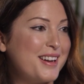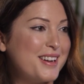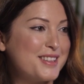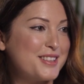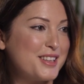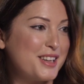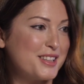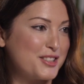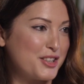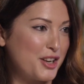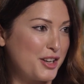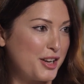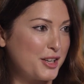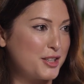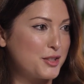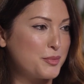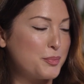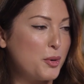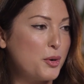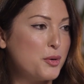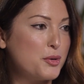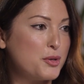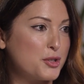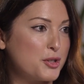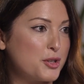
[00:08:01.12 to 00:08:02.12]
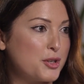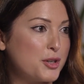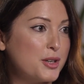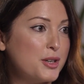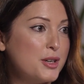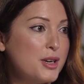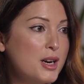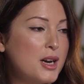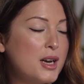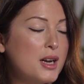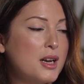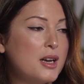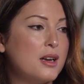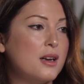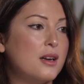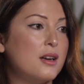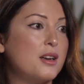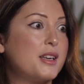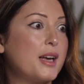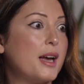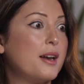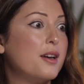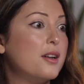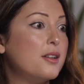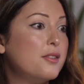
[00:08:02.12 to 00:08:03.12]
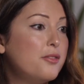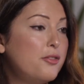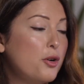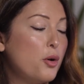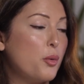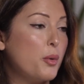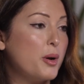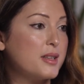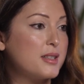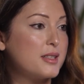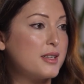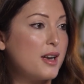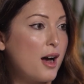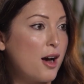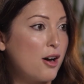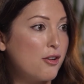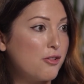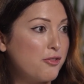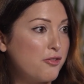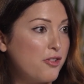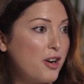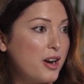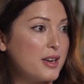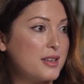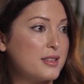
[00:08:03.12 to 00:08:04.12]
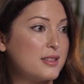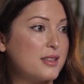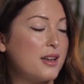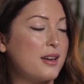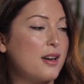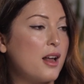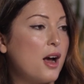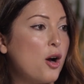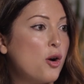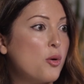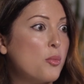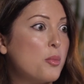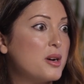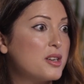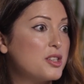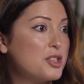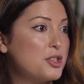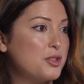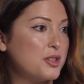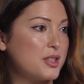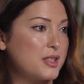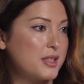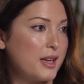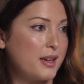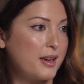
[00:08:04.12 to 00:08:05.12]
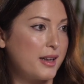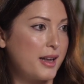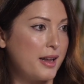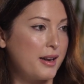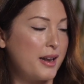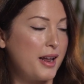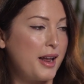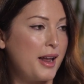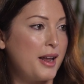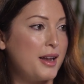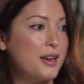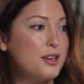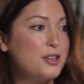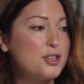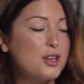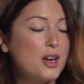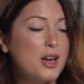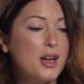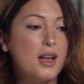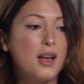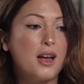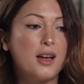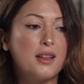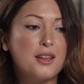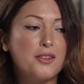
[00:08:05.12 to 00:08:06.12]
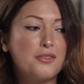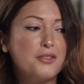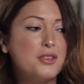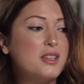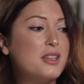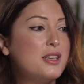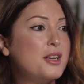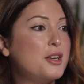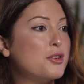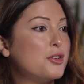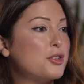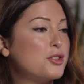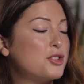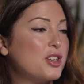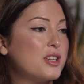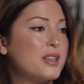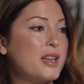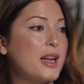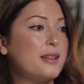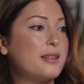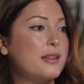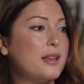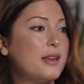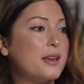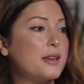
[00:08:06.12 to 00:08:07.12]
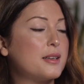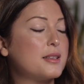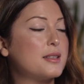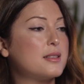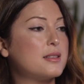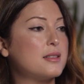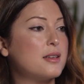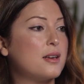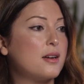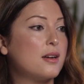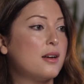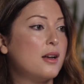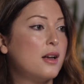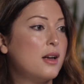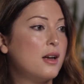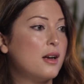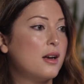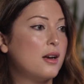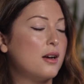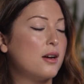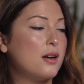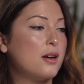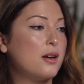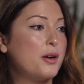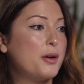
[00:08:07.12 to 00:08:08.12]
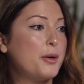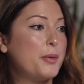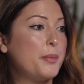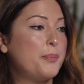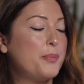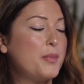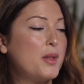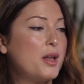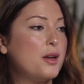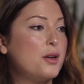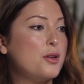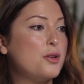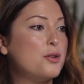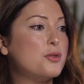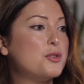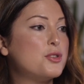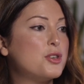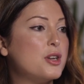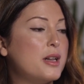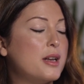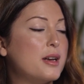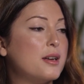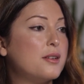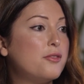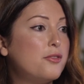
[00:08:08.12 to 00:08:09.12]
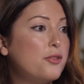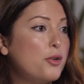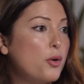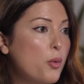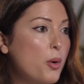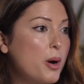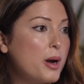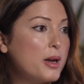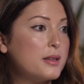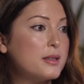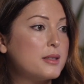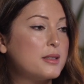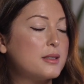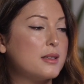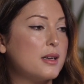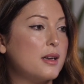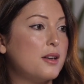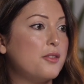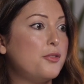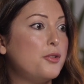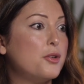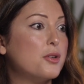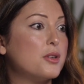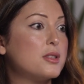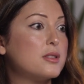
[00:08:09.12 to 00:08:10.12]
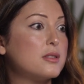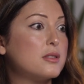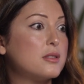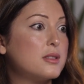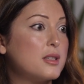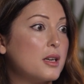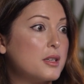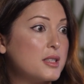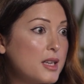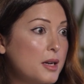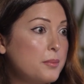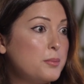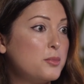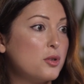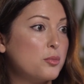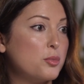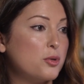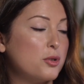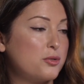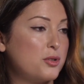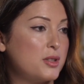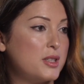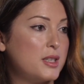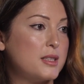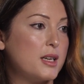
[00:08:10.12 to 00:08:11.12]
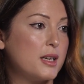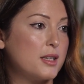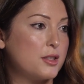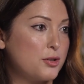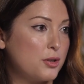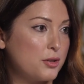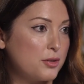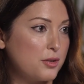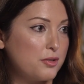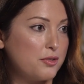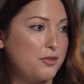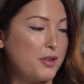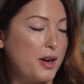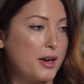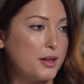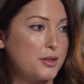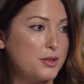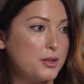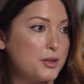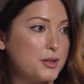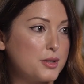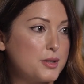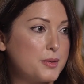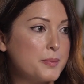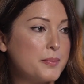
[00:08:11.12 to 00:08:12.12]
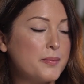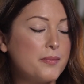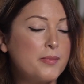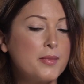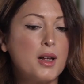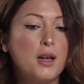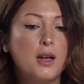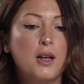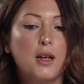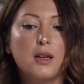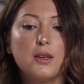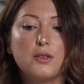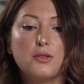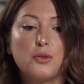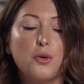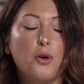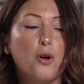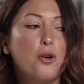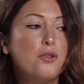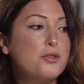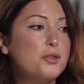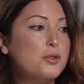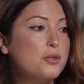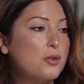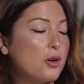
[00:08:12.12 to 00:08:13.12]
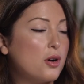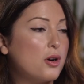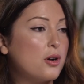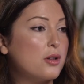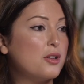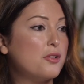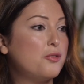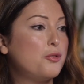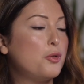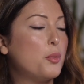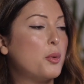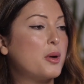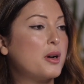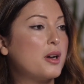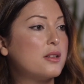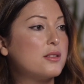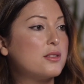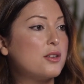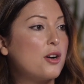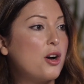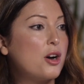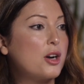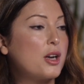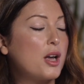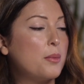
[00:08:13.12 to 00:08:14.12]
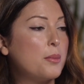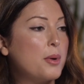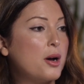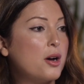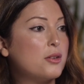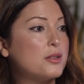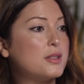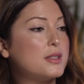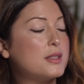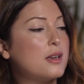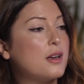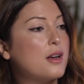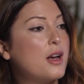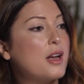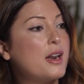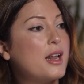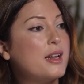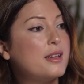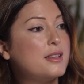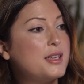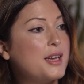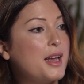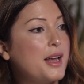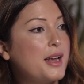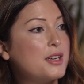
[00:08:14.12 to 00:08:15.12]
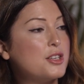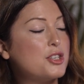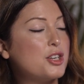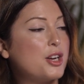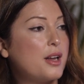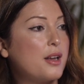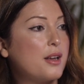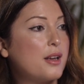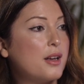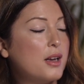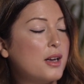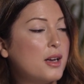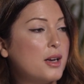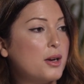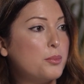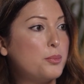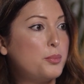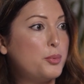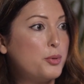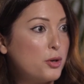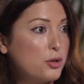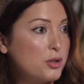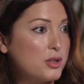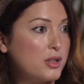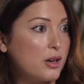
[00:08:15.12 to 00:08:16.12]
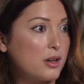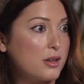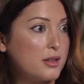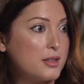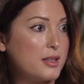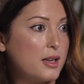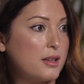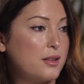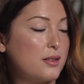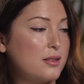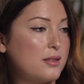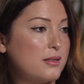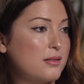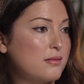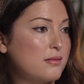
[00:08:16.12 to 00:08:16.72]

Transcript: diet, and sun exposure can influence how fast and how much your skin can age. And definitely your genetics usually influence if you're susceptible to these external factors. So overall, if you want to talk about an anti-aging product that